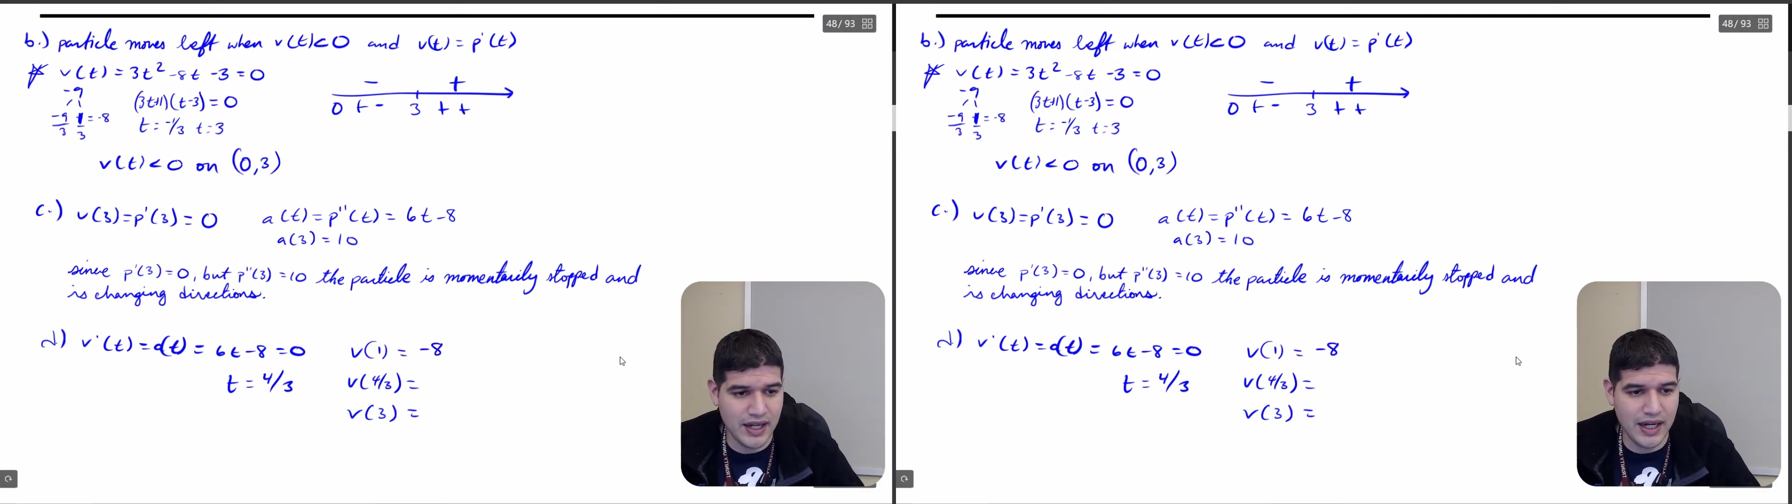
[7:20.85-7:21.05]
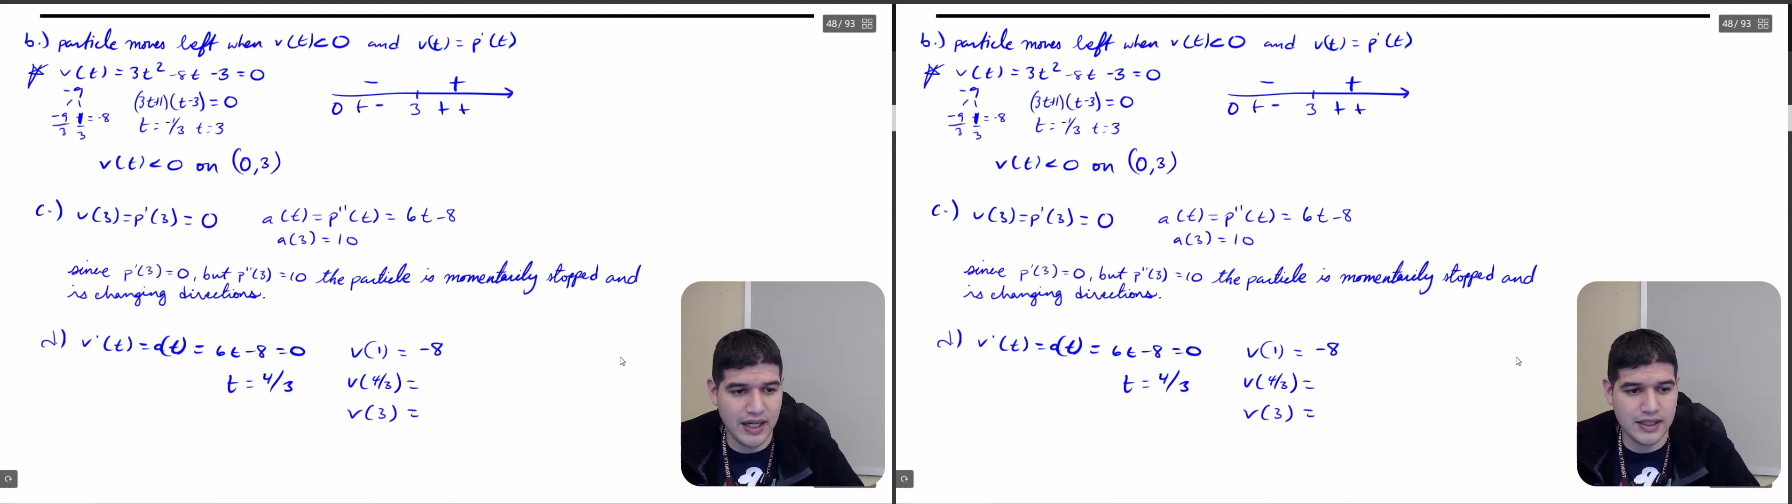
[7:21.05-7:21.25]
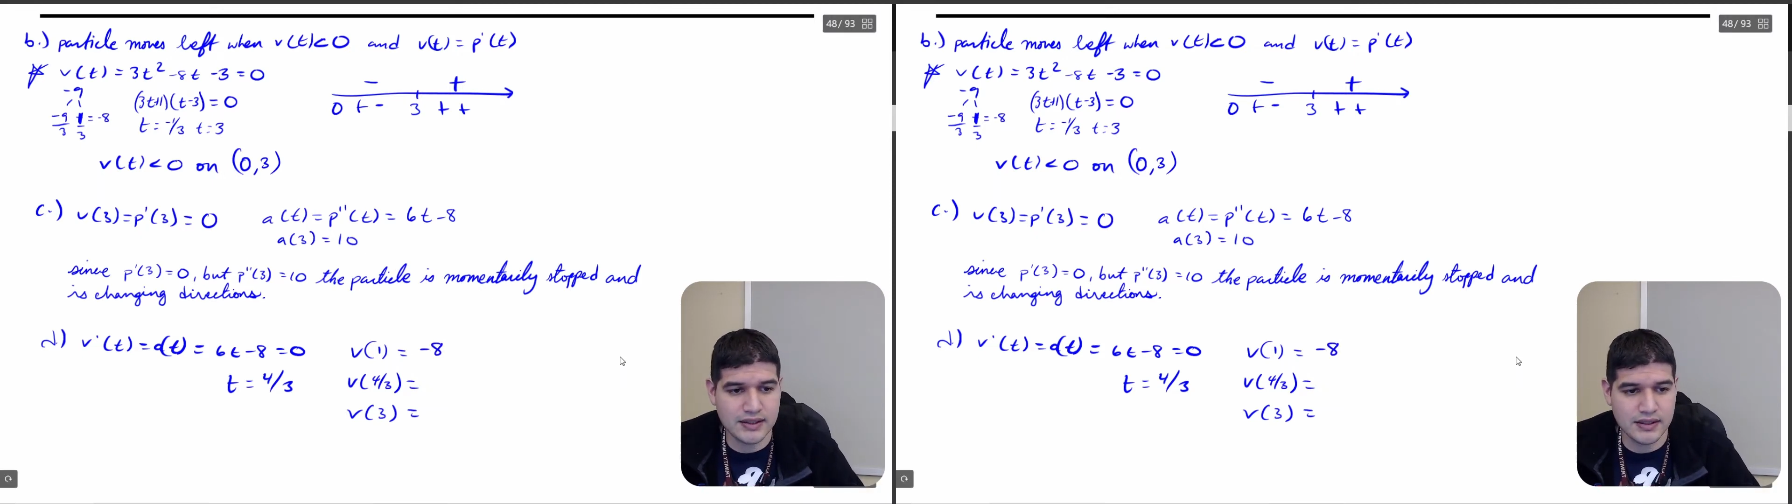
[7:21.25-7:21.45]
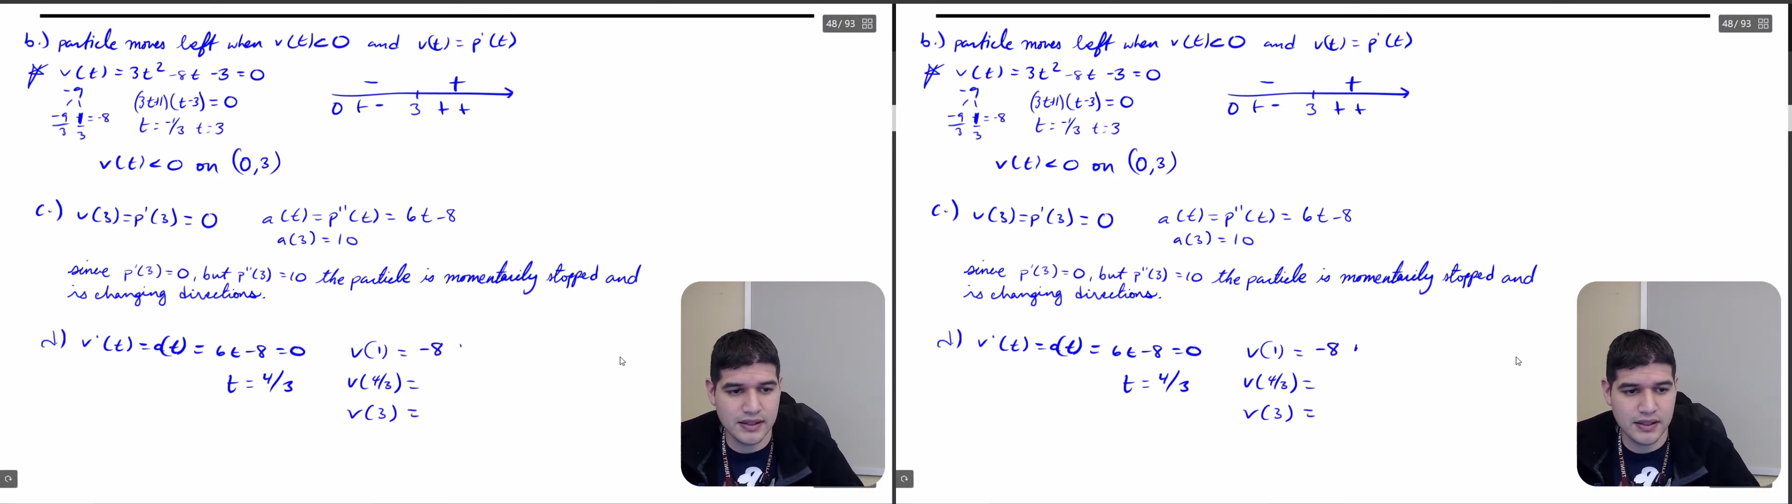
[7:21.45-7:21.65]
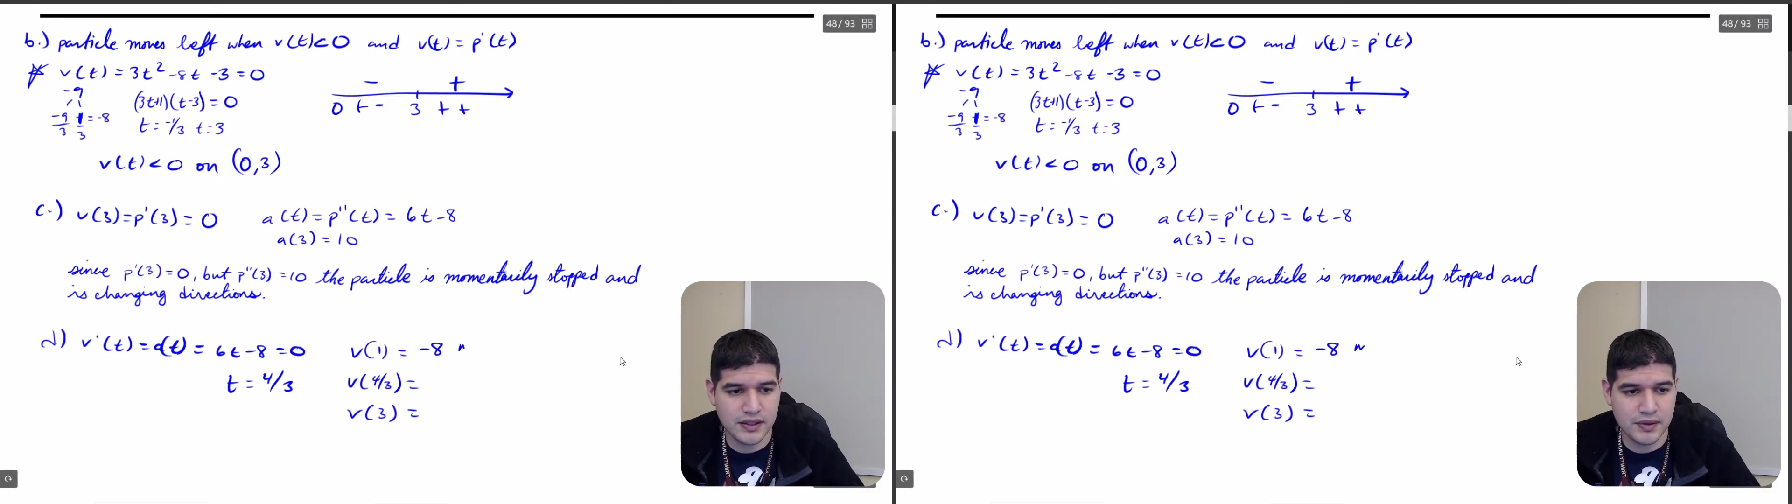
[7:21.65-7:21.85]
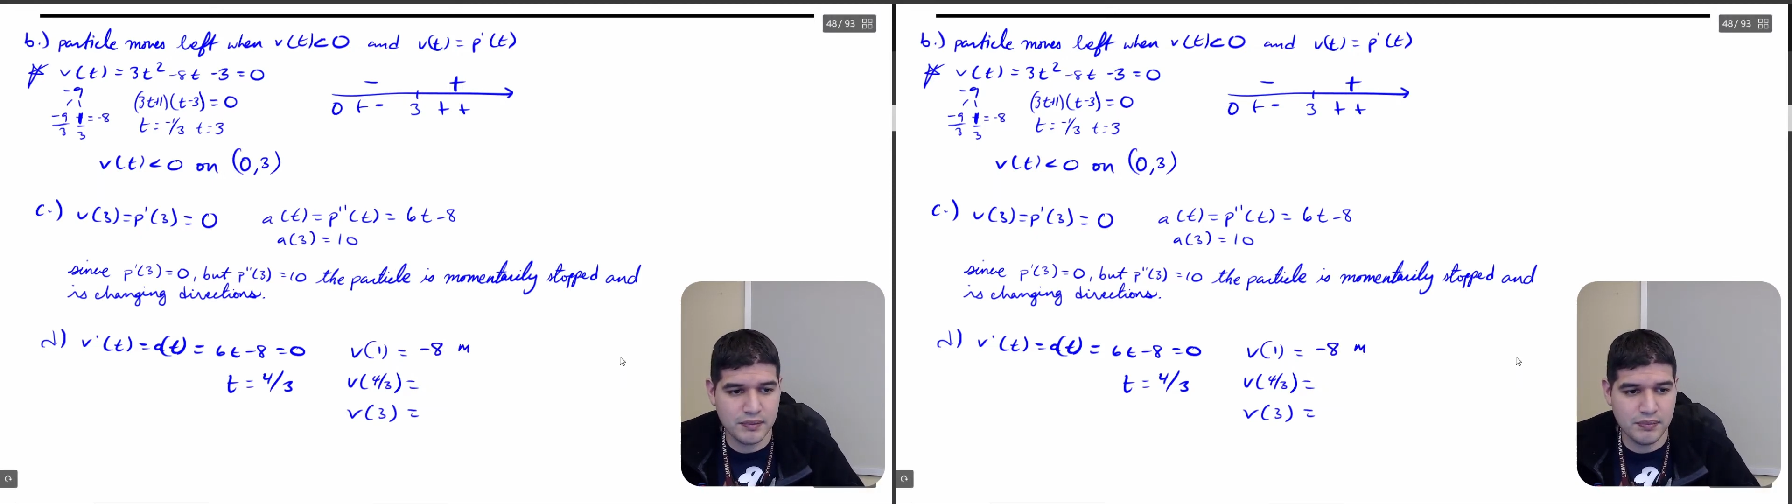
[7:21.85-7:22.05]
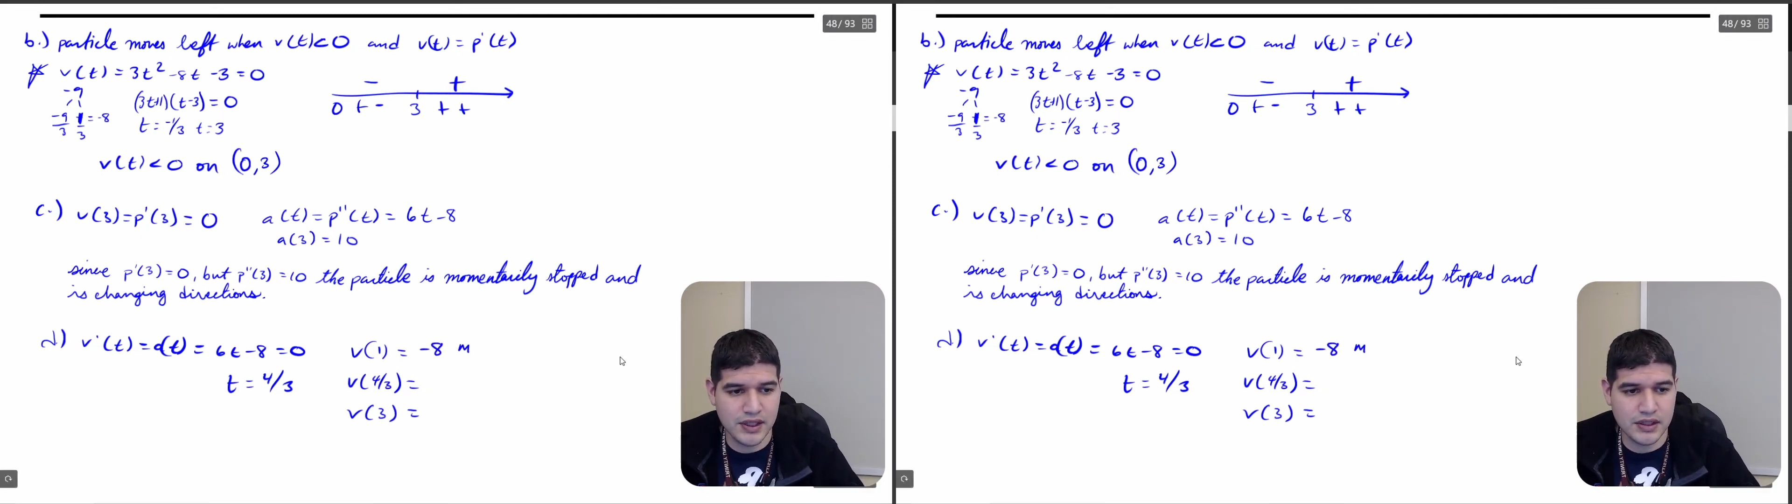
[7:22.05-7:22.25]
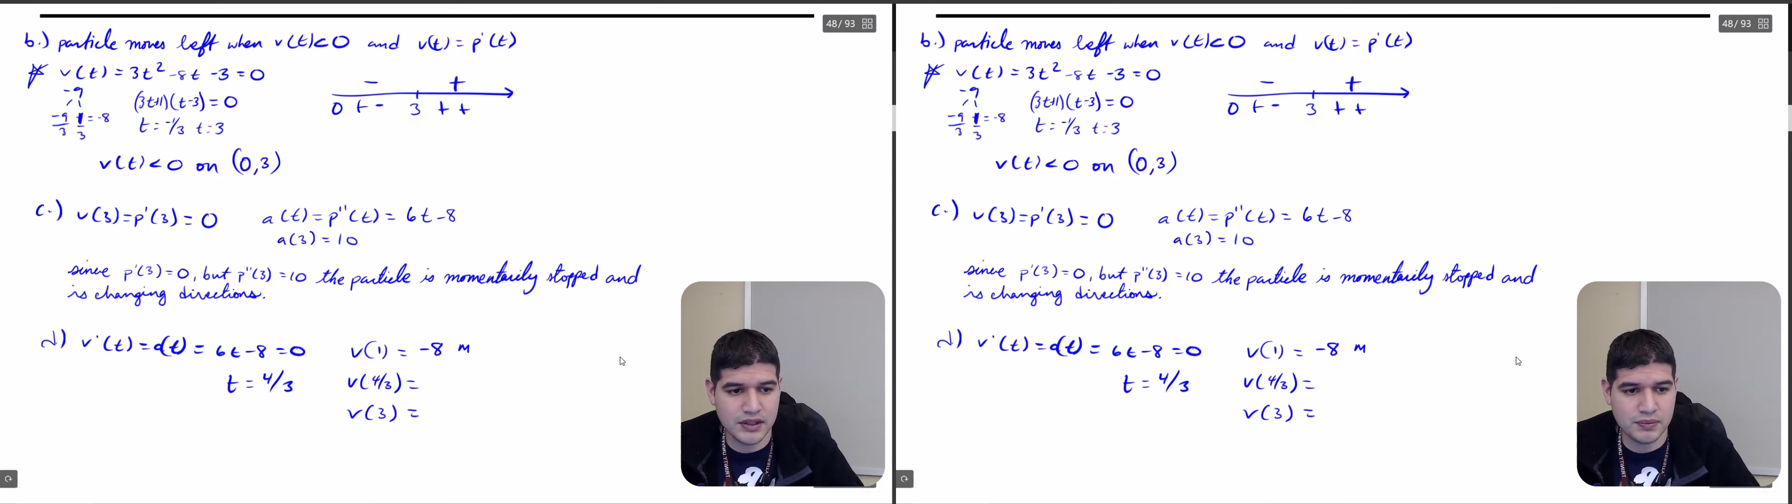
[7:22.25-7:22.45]
8
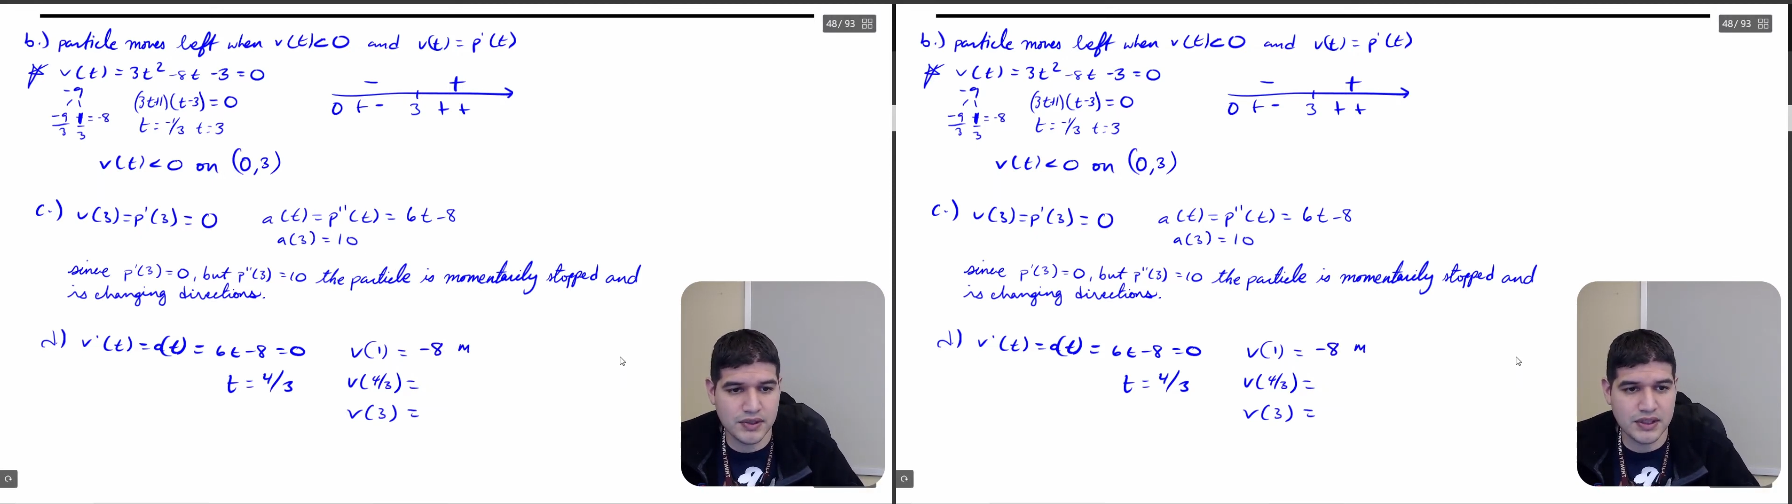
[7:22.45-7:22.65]
meters per